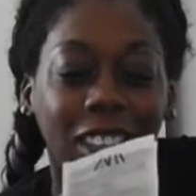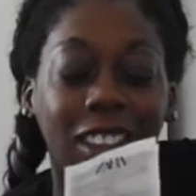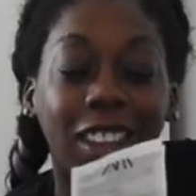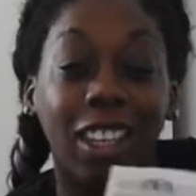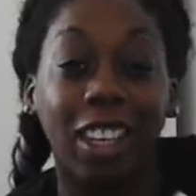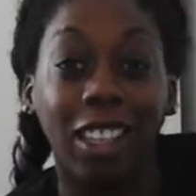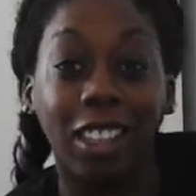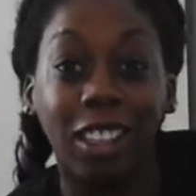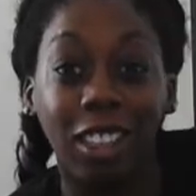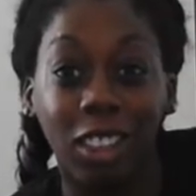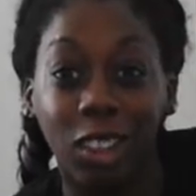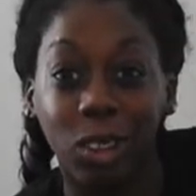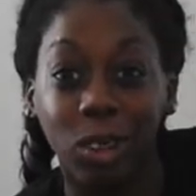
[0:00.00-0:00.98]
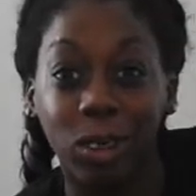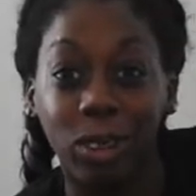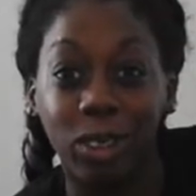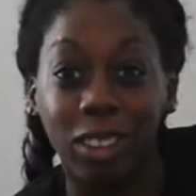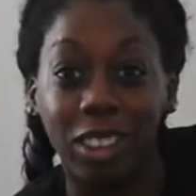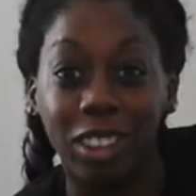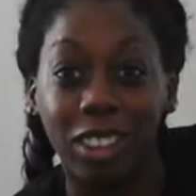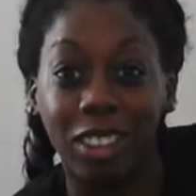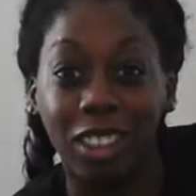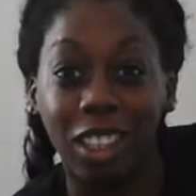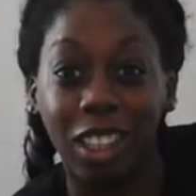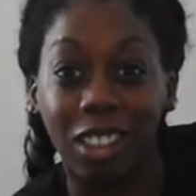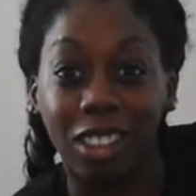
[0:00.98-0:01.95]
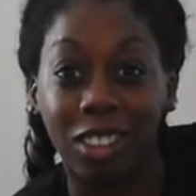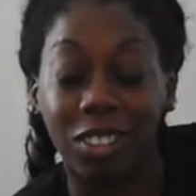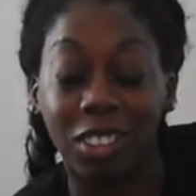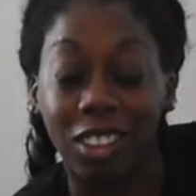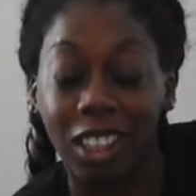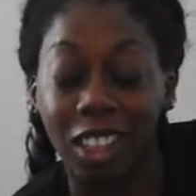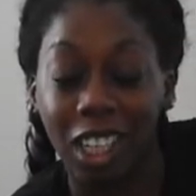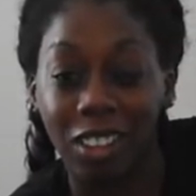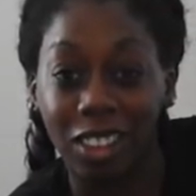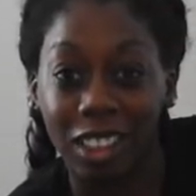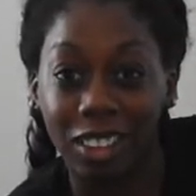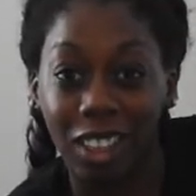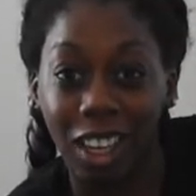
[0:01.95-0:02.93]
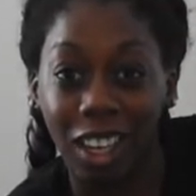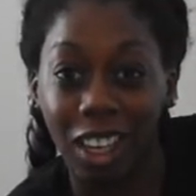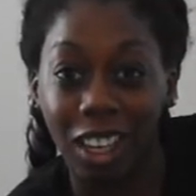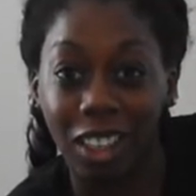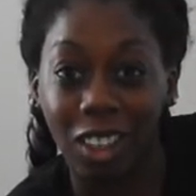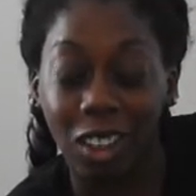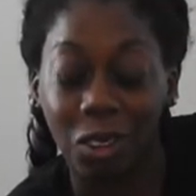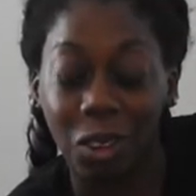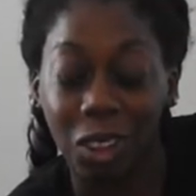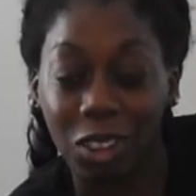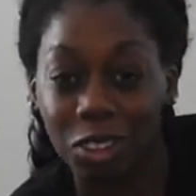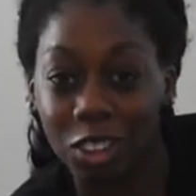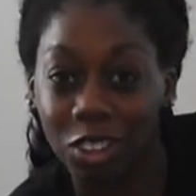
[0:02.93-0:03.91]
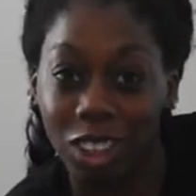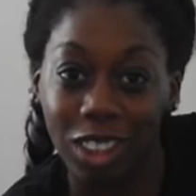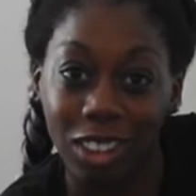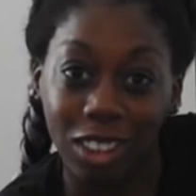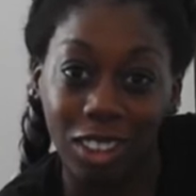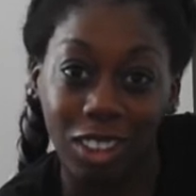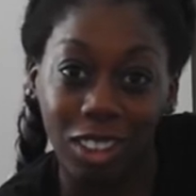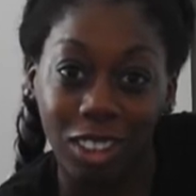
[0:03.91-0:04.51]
thank you, Zara, for not having a tag on one of your dresses.